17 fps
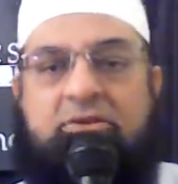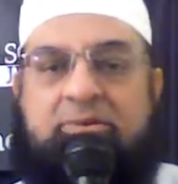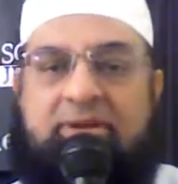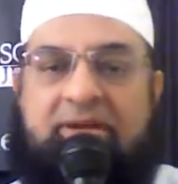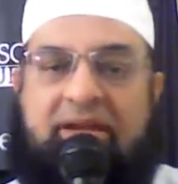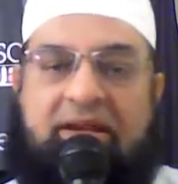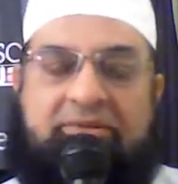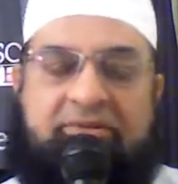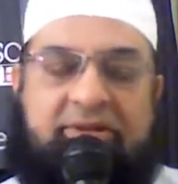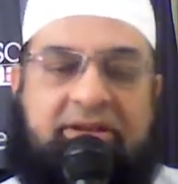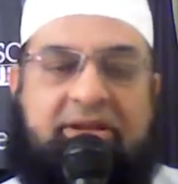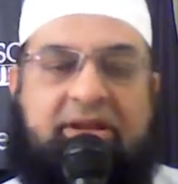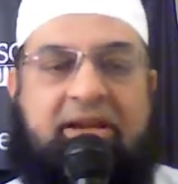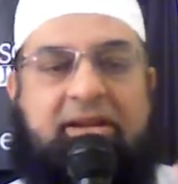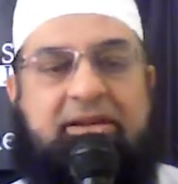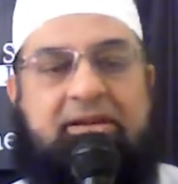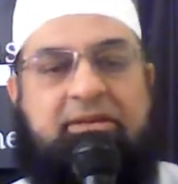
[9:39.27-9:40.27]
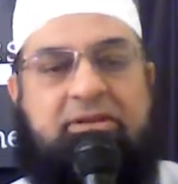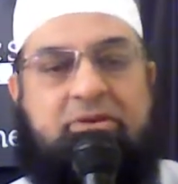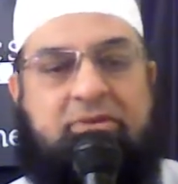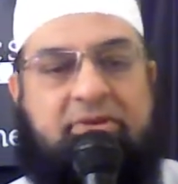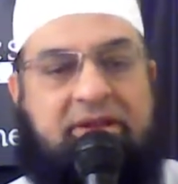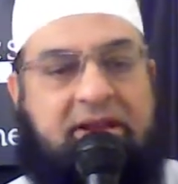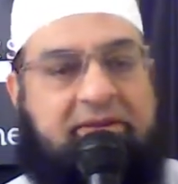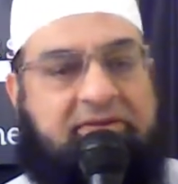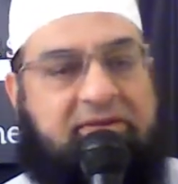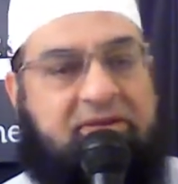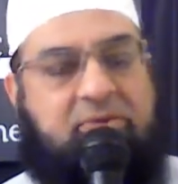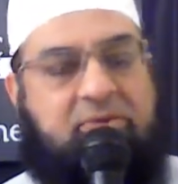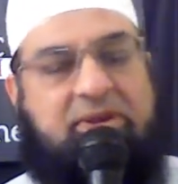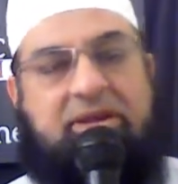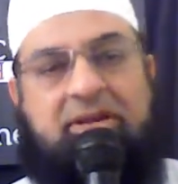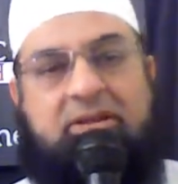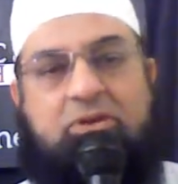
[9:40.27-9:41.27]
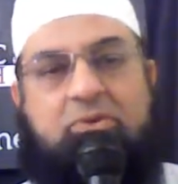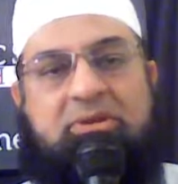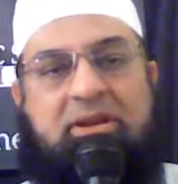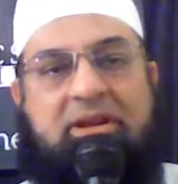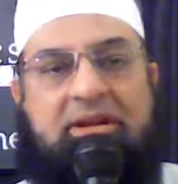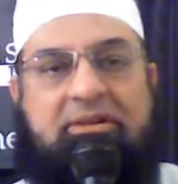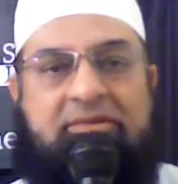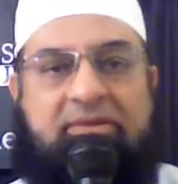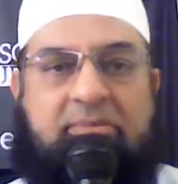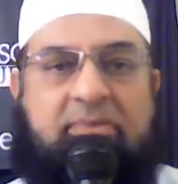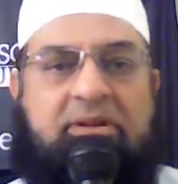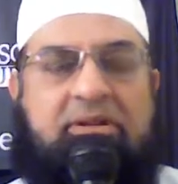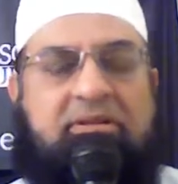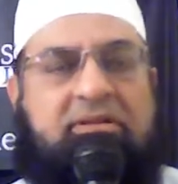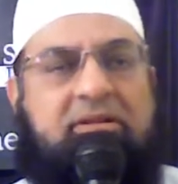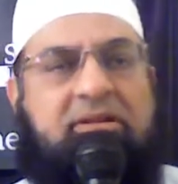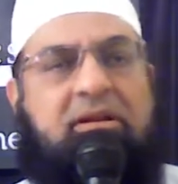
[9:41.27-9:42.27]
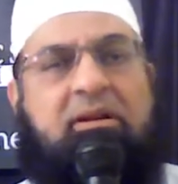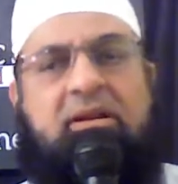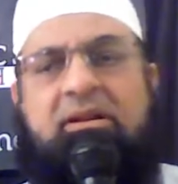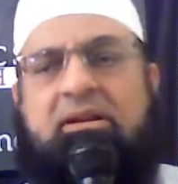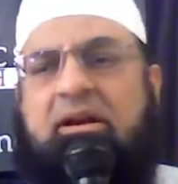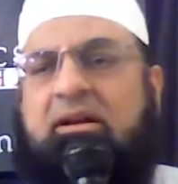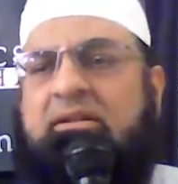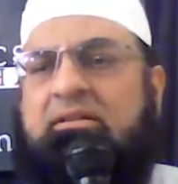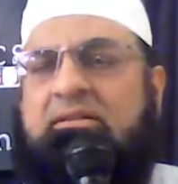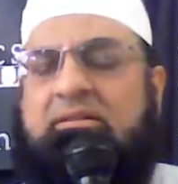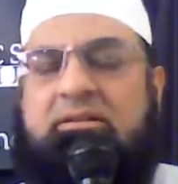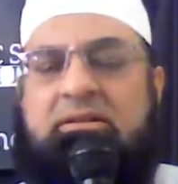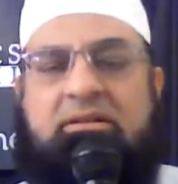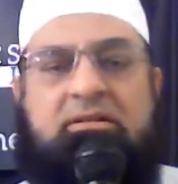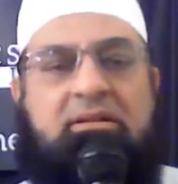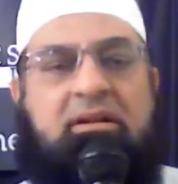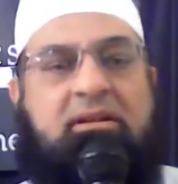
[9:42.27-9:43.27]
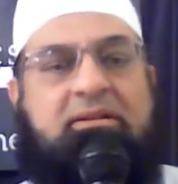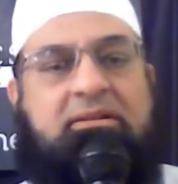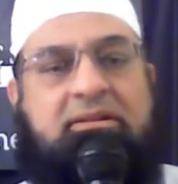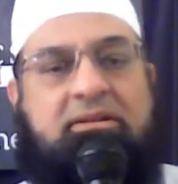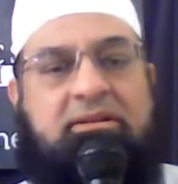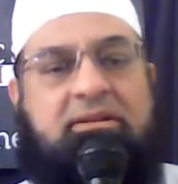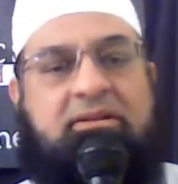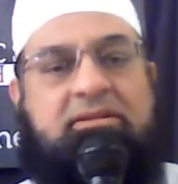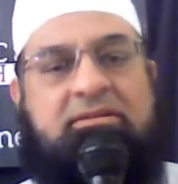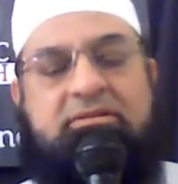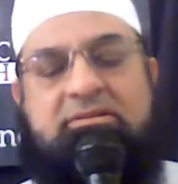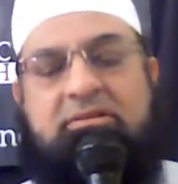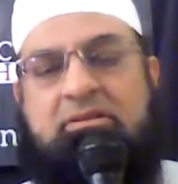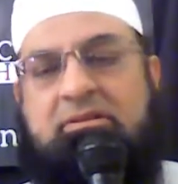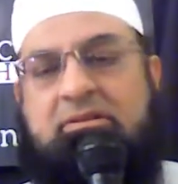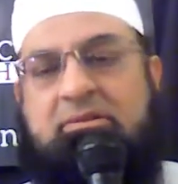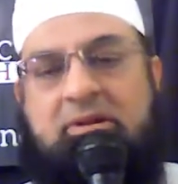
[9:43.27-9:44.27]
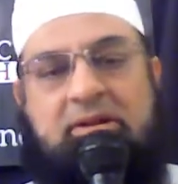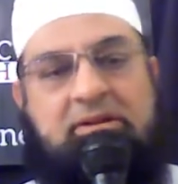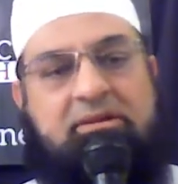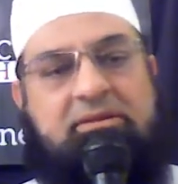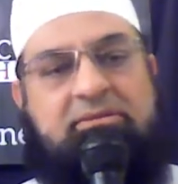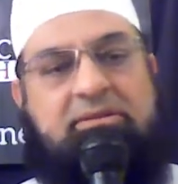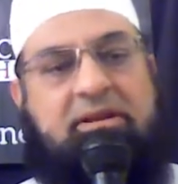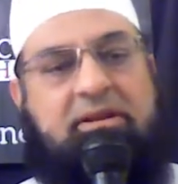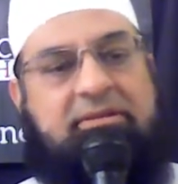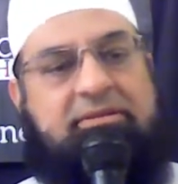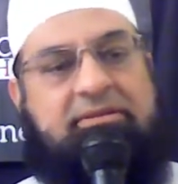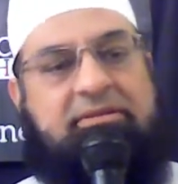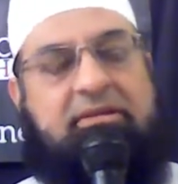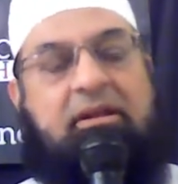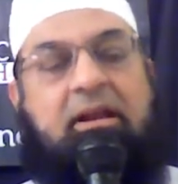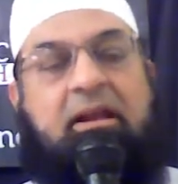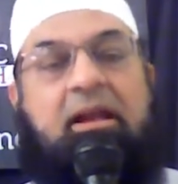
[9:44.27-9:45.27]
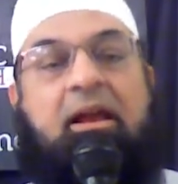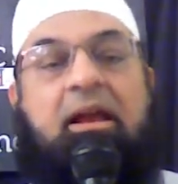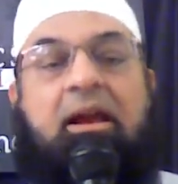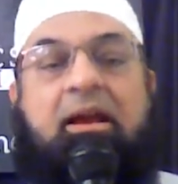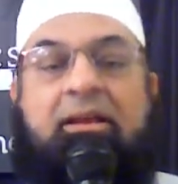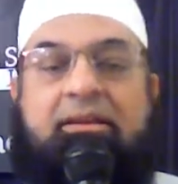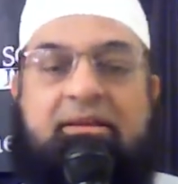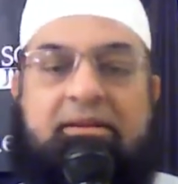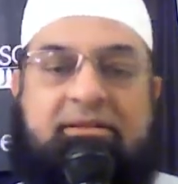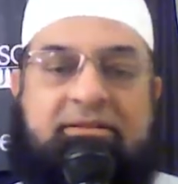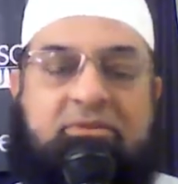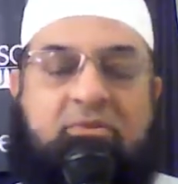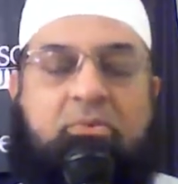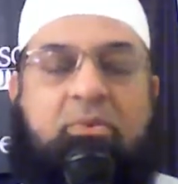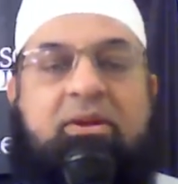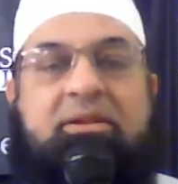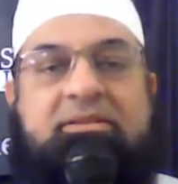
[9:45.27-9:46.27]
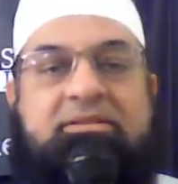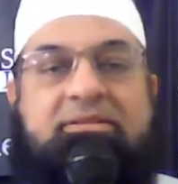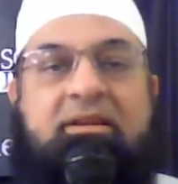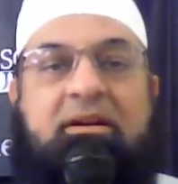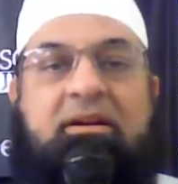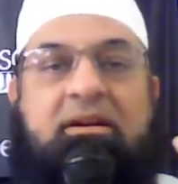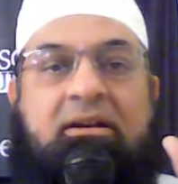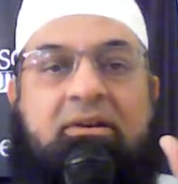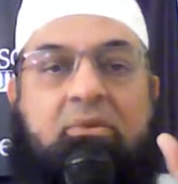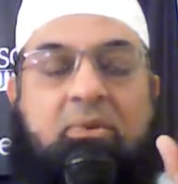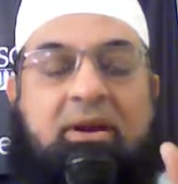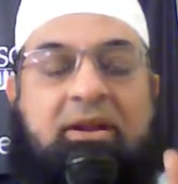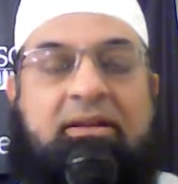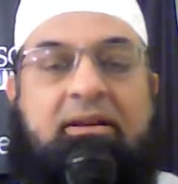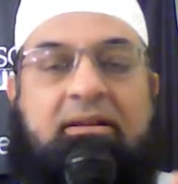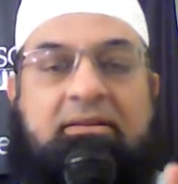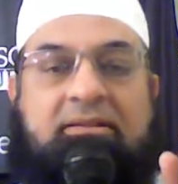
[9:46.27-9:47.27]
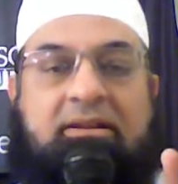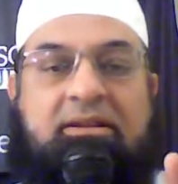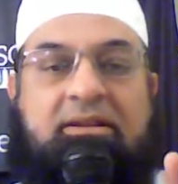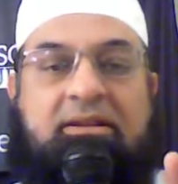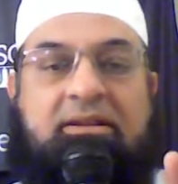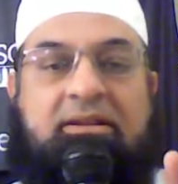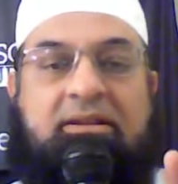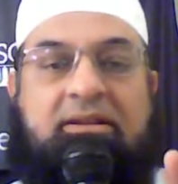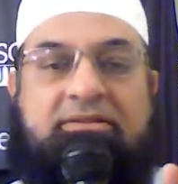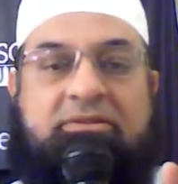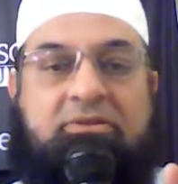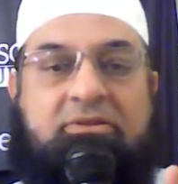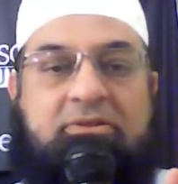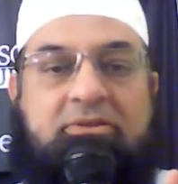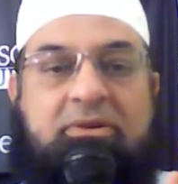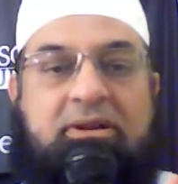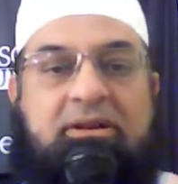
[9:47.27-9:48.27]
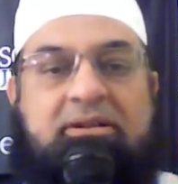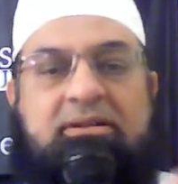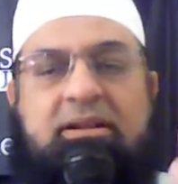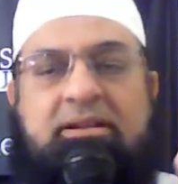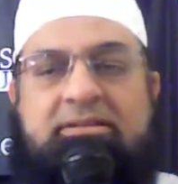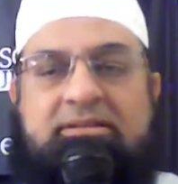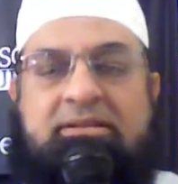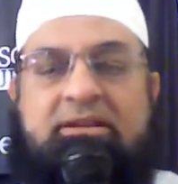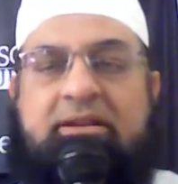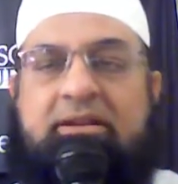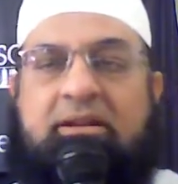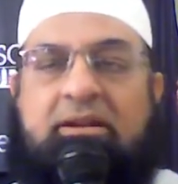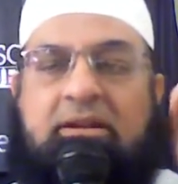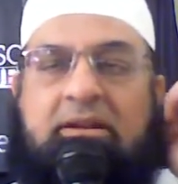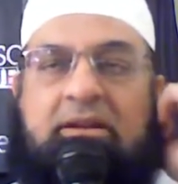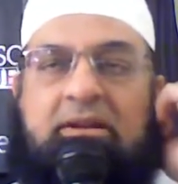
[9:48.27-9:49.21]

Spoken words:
doing every day, doing every week, doing every month, until Allah listens to dua. Yes. And yes, once when Allah listens to dua, let's say